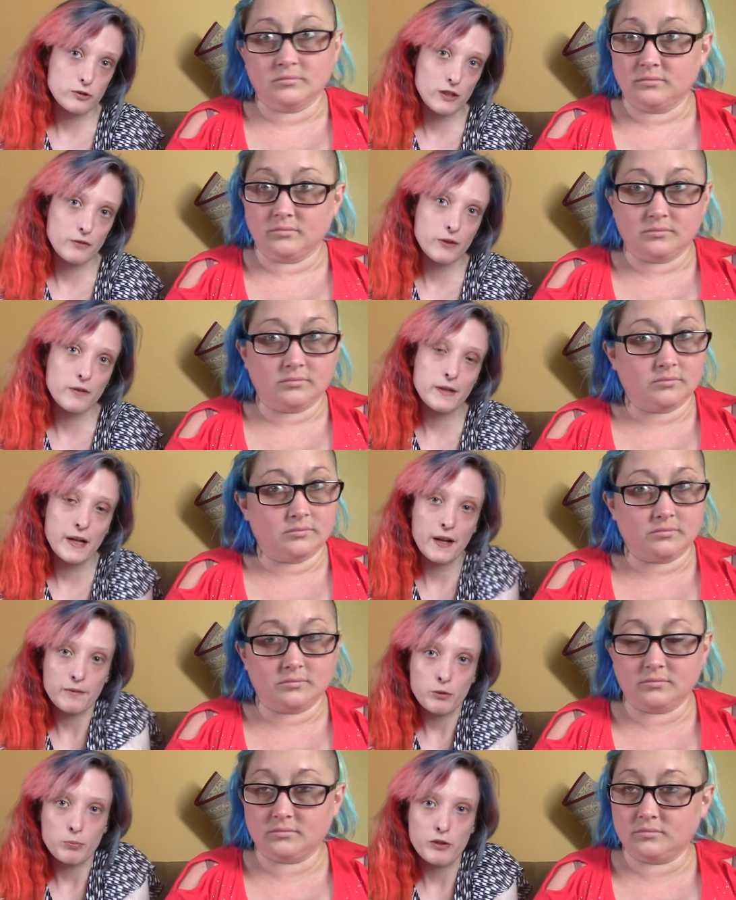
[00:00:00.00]
Speaker 1: self-harm and
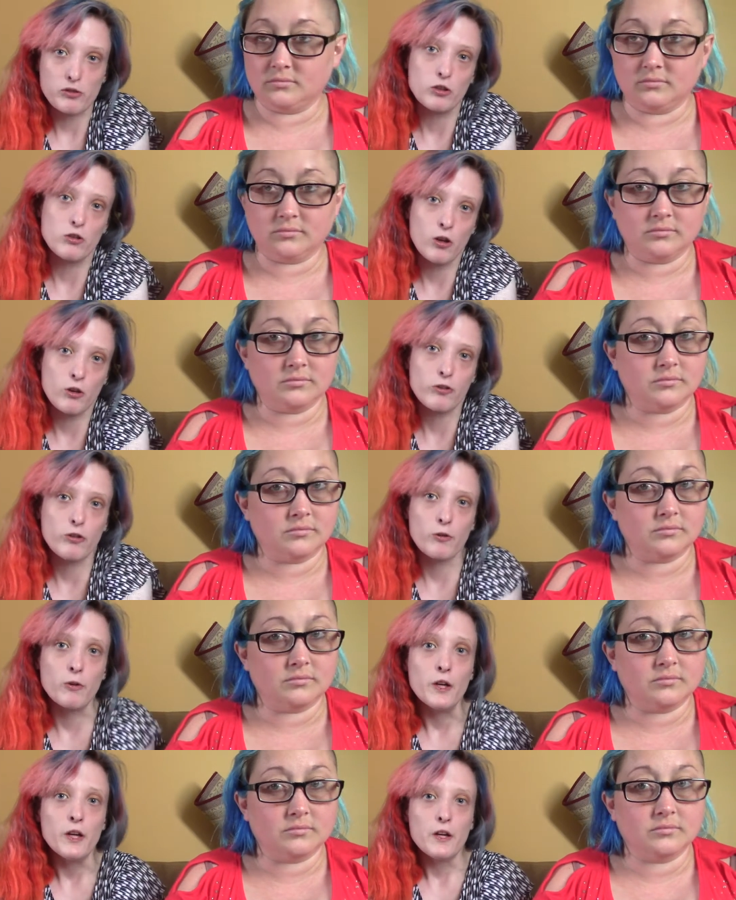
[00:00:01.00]
have depression also.
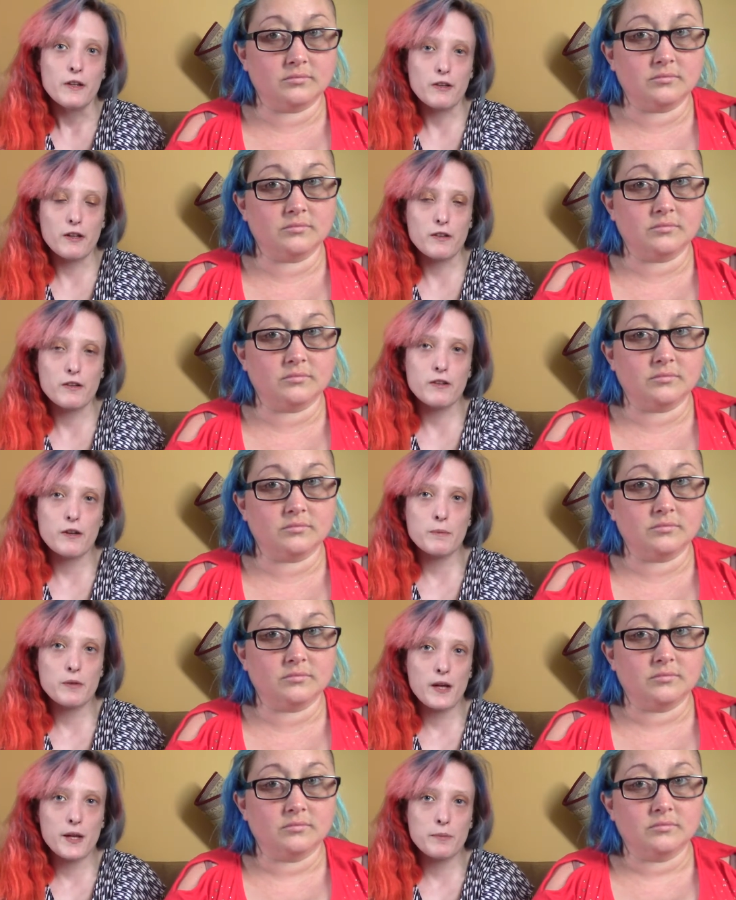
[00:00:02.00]
They just
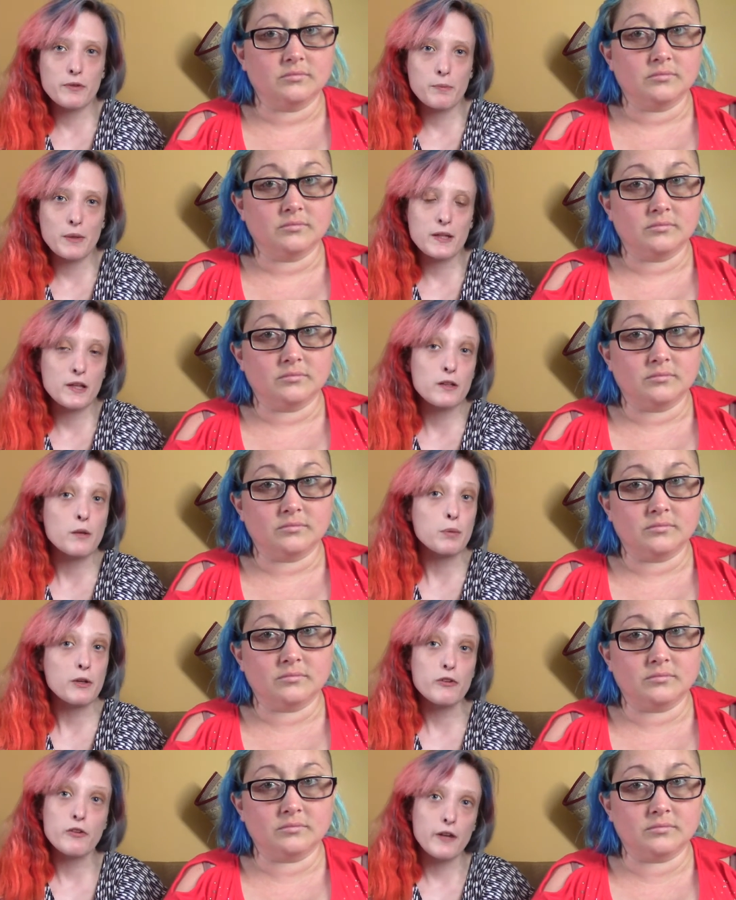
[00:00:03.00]
sometimes, depending on the
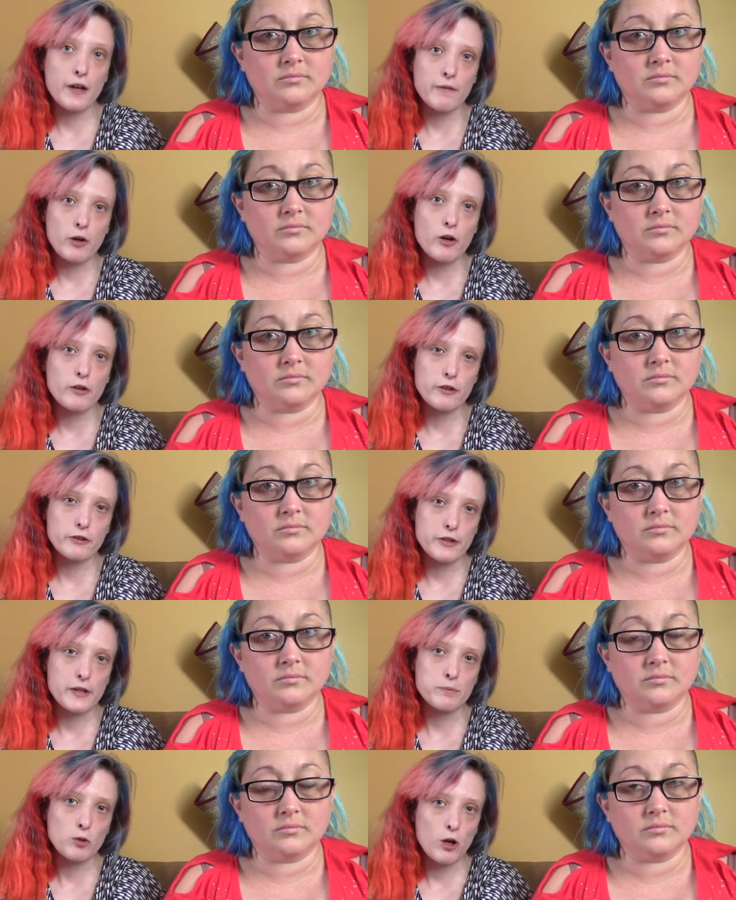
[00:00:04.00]
person, have a harder
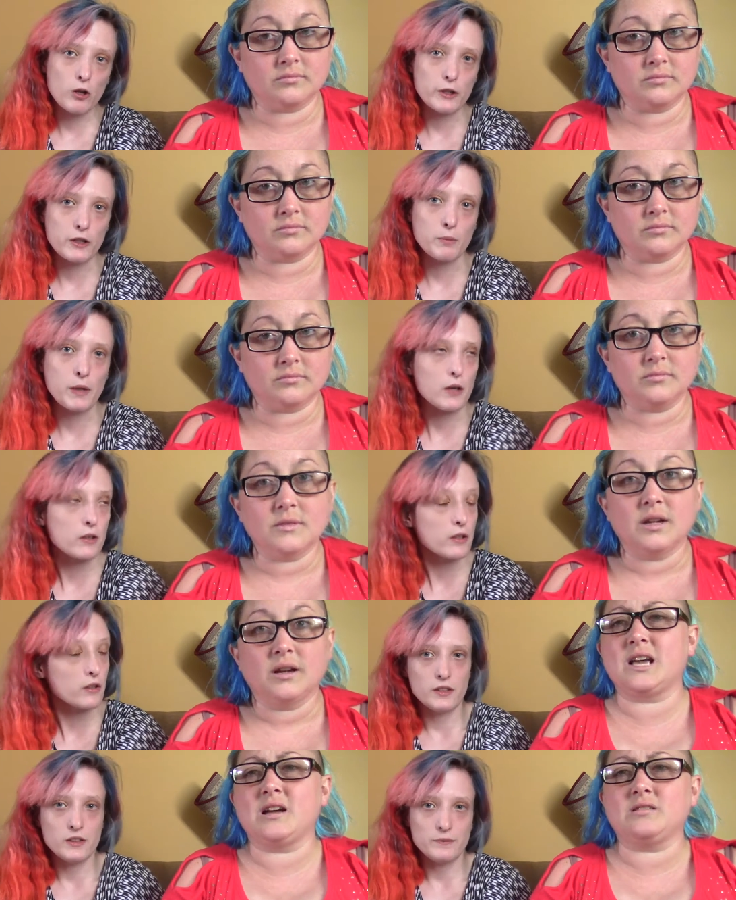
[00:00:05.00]
time talking about
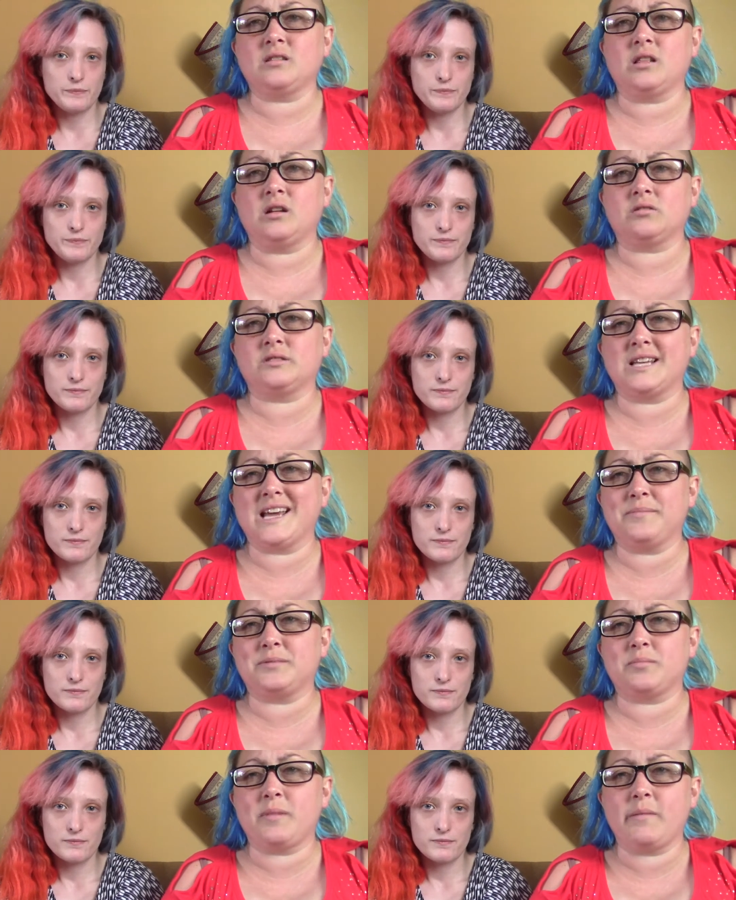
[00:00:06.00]
it.
Speaker 2: Feels a little
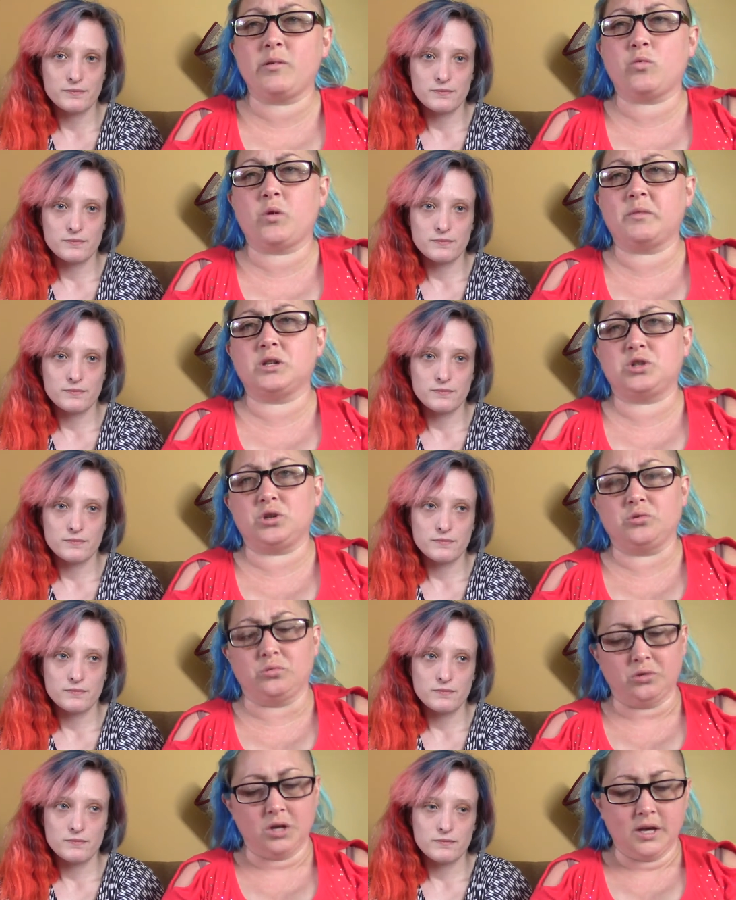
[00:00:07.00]
tipped. Maybe women do
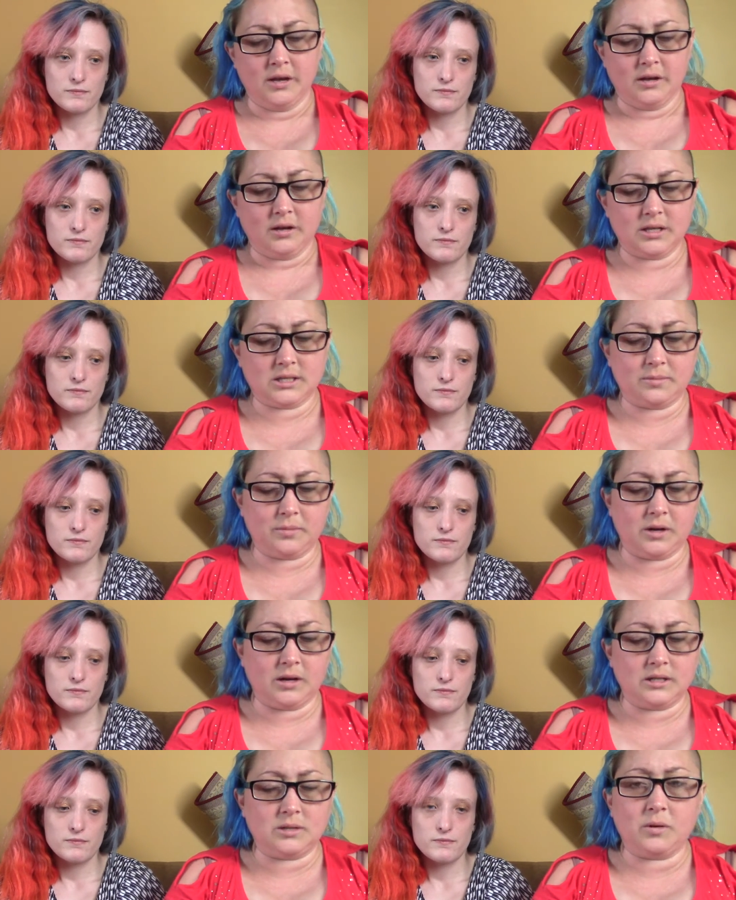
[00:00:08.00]

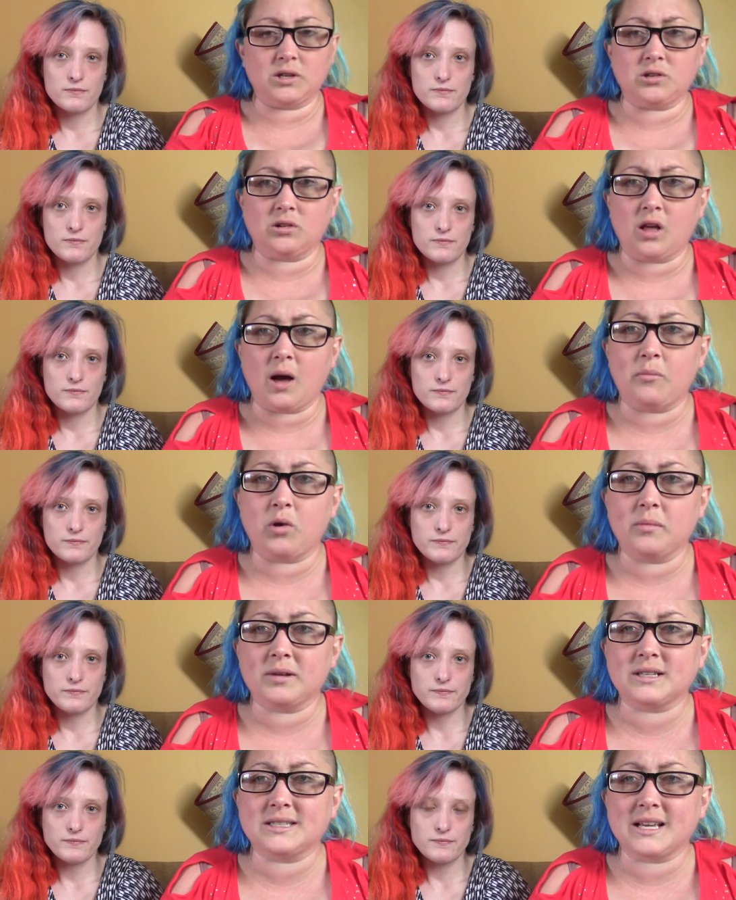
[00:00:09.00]
experience depression a lot more
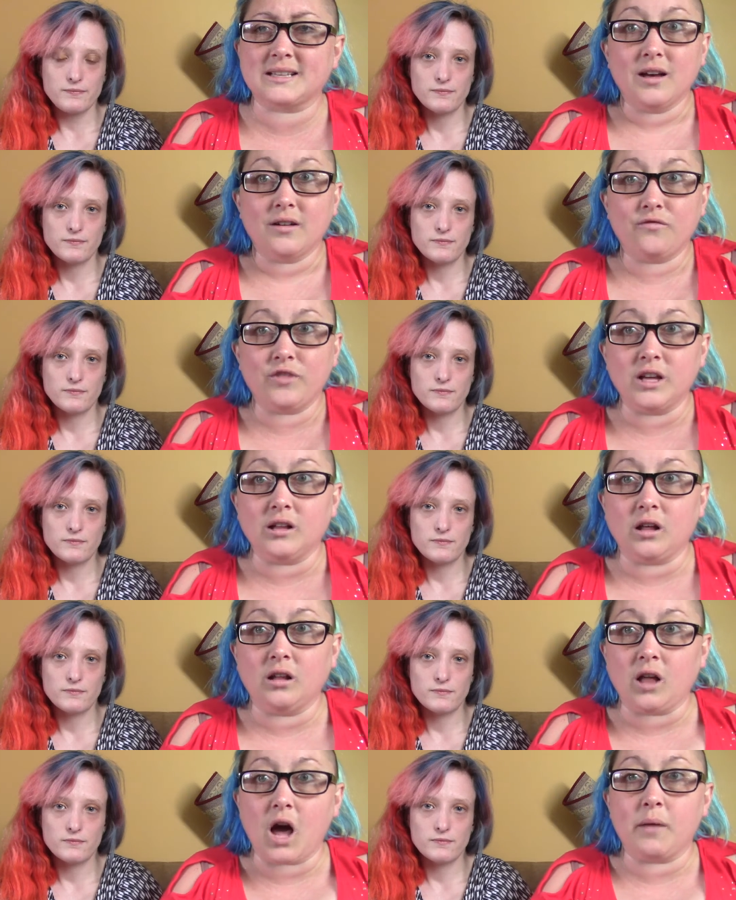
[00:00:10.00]
because they feel a
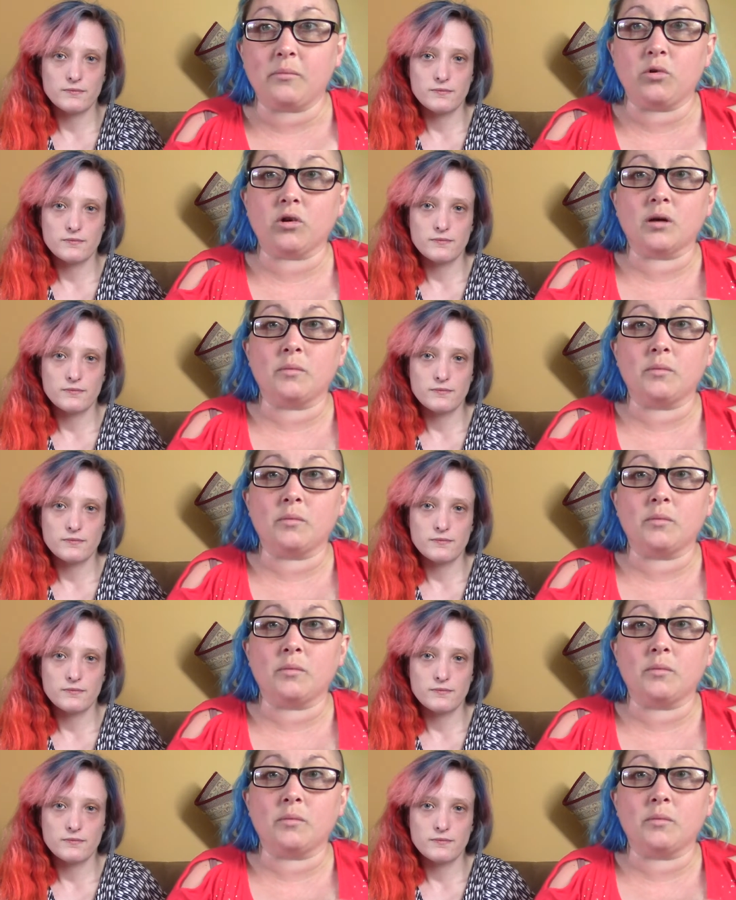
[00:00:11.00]
lot more